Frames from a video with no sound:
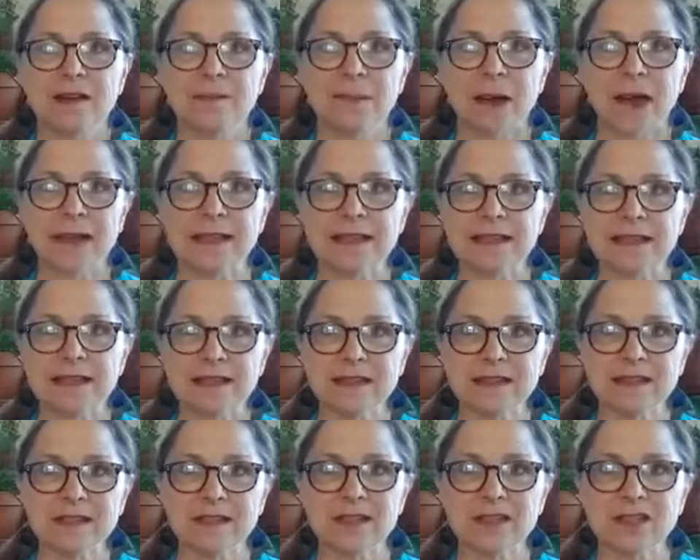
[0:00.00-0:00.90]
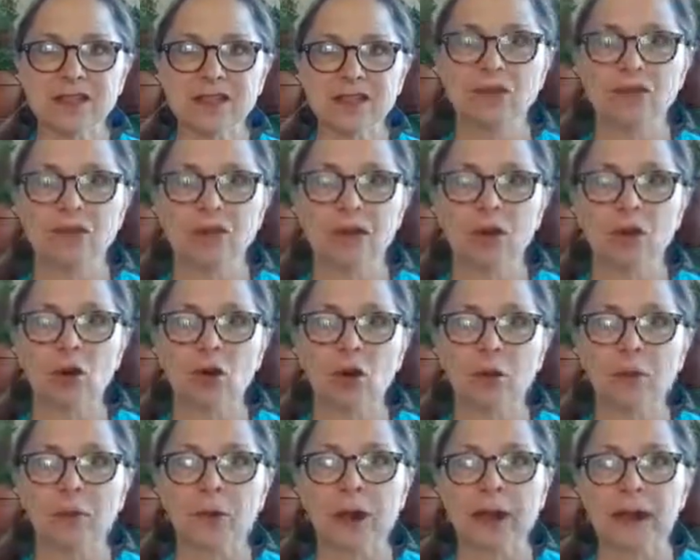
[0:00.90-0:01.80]
ideas to
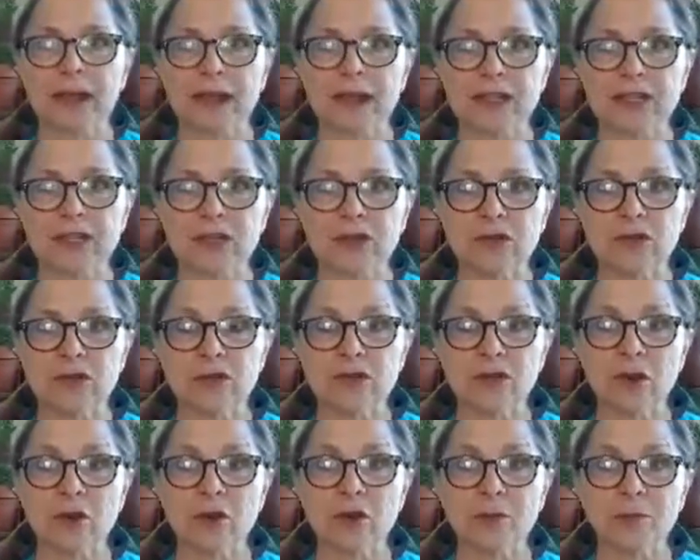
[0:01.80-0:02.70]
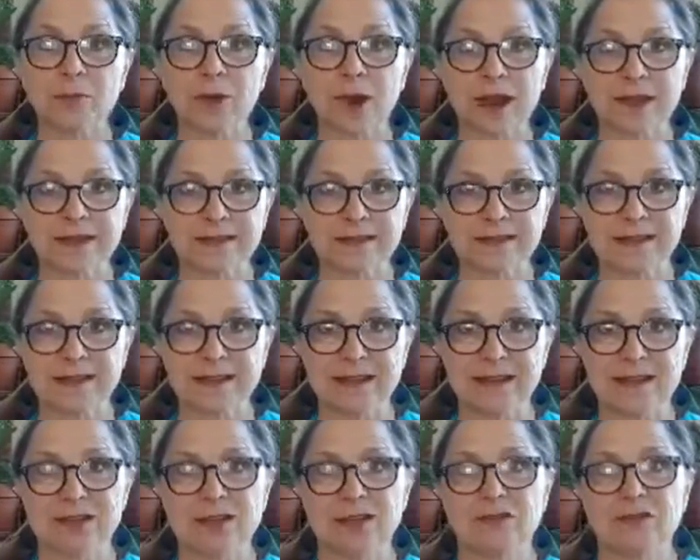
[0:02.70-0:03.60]
incorporate into your yoga practice and
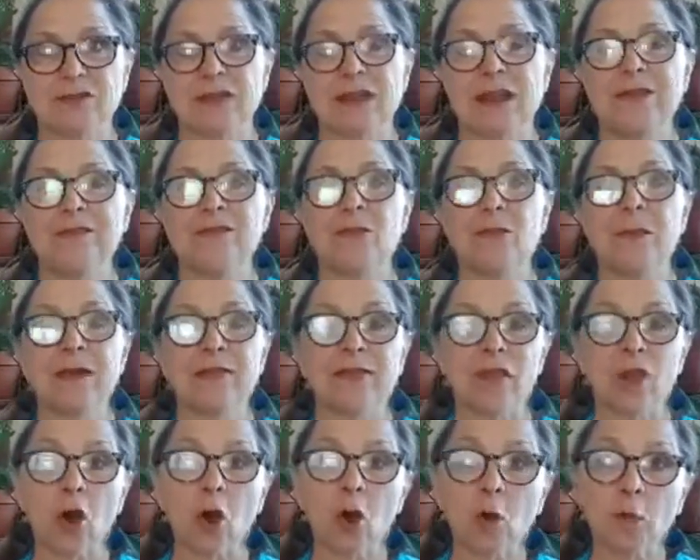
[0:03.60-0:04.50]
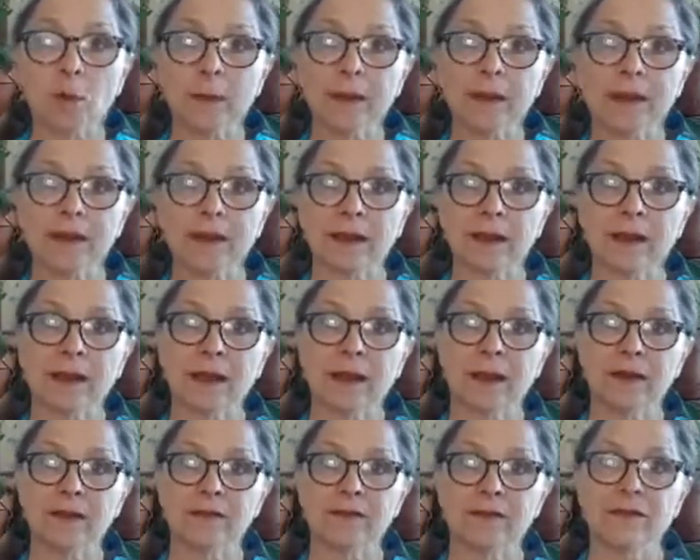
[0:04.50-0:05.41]
into your life about the opening
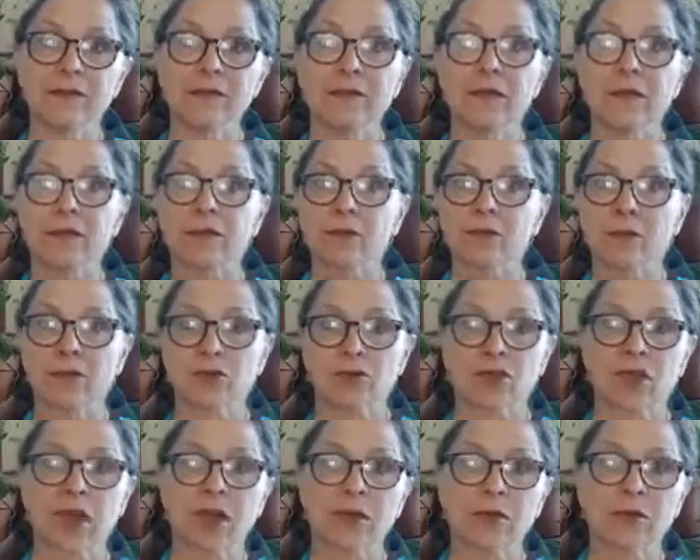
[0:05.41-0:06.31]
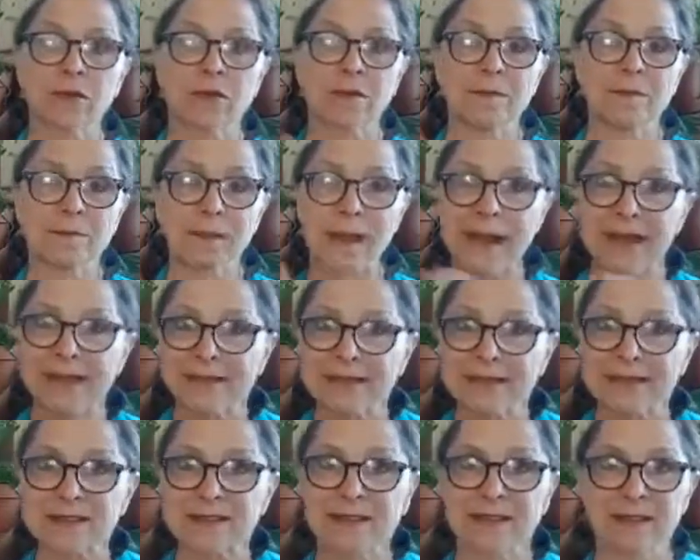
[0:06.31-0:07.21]
of the throat chakra, the
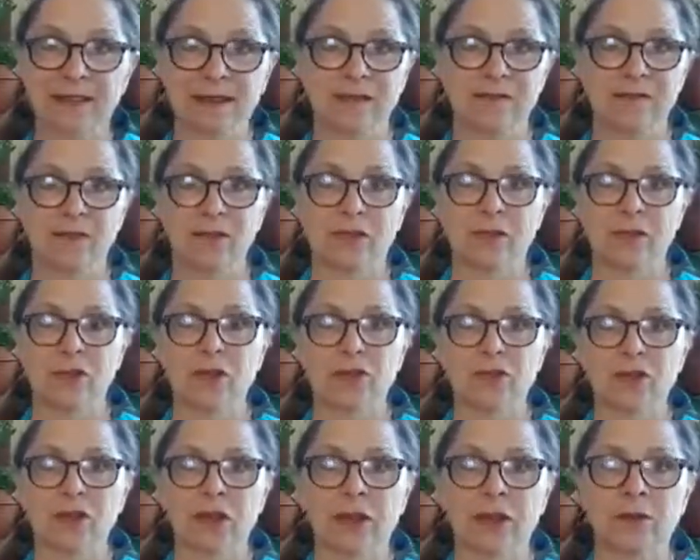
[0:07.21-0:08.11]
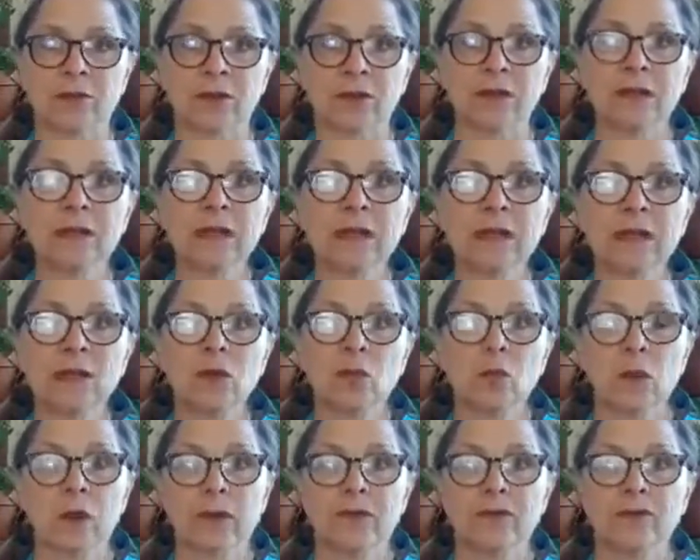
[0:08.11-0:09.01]
balancing of the throat chakra,
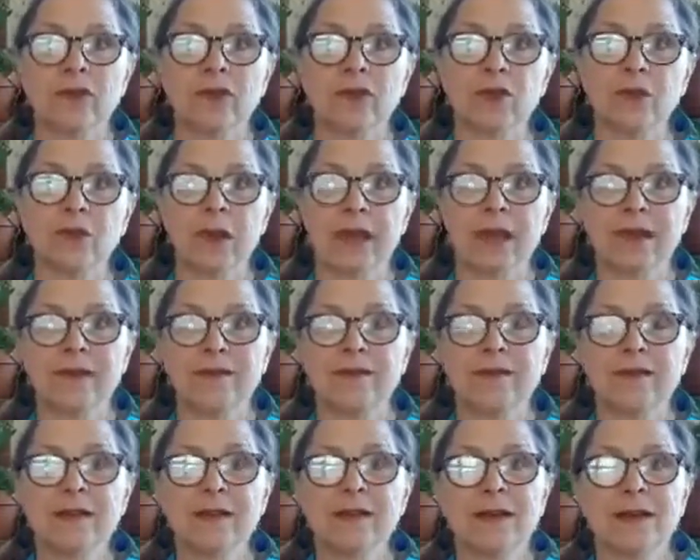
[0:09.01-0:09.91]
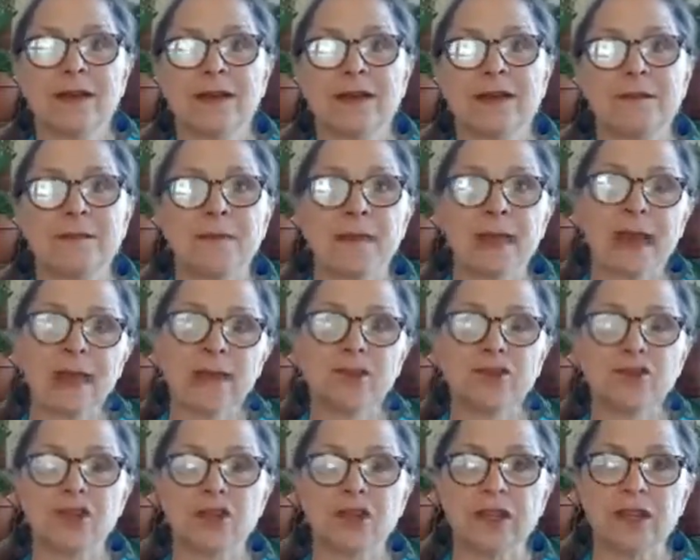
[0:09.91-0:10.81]
whether you have
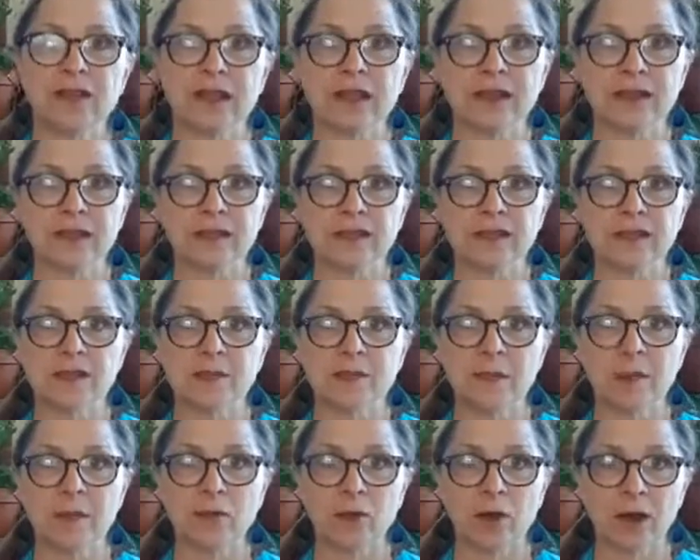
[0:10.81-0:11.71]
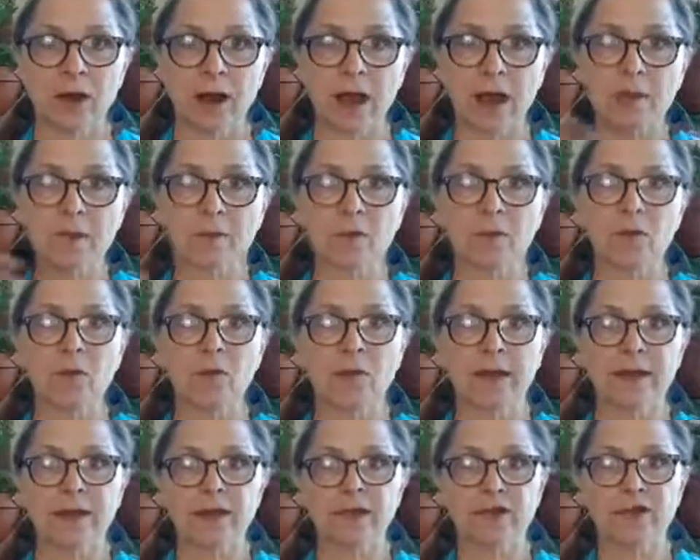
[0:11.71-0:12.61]
energy that needs to be brought up or
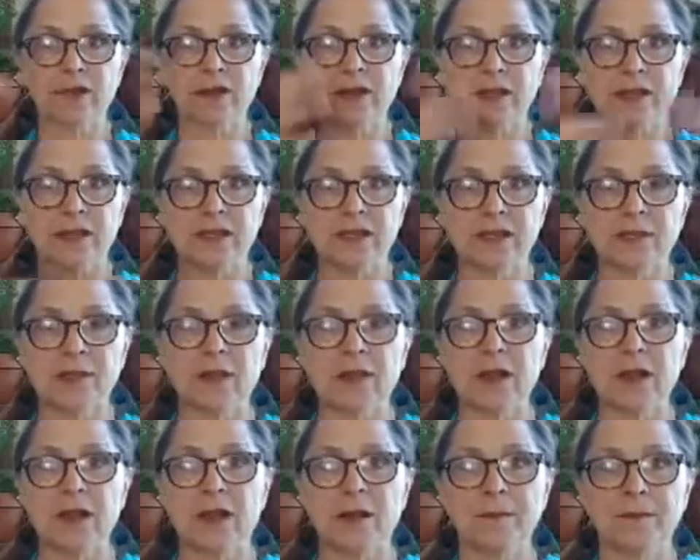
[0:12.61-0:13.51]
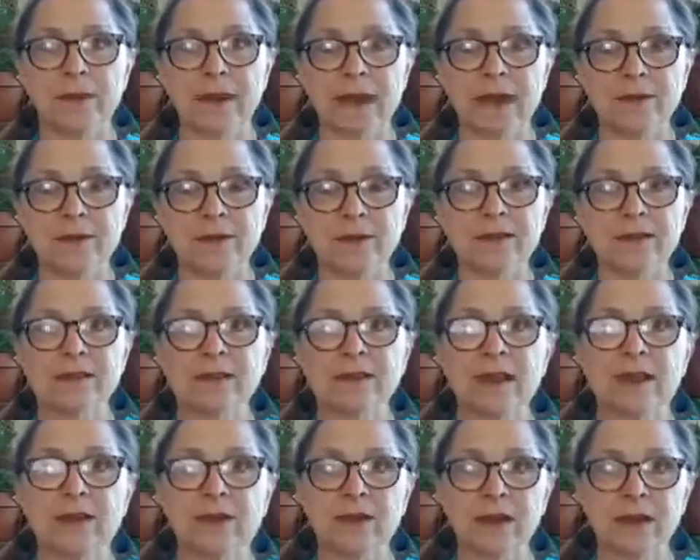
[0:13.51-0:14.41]
energy that needs to be calmed down in this
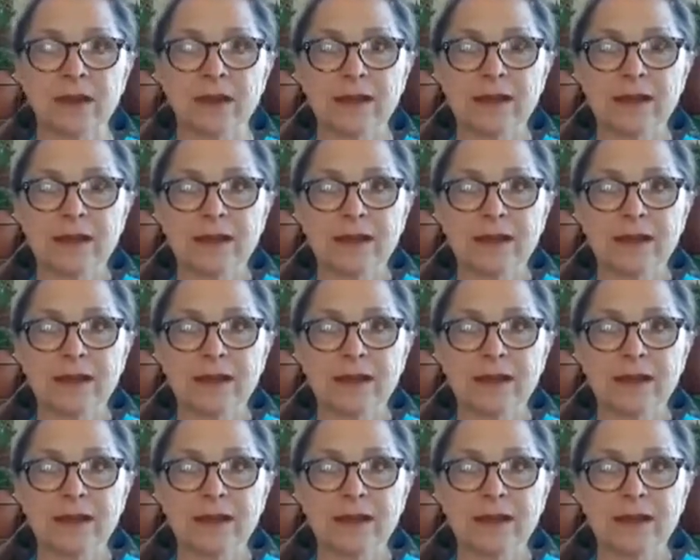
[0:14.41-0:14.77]
area.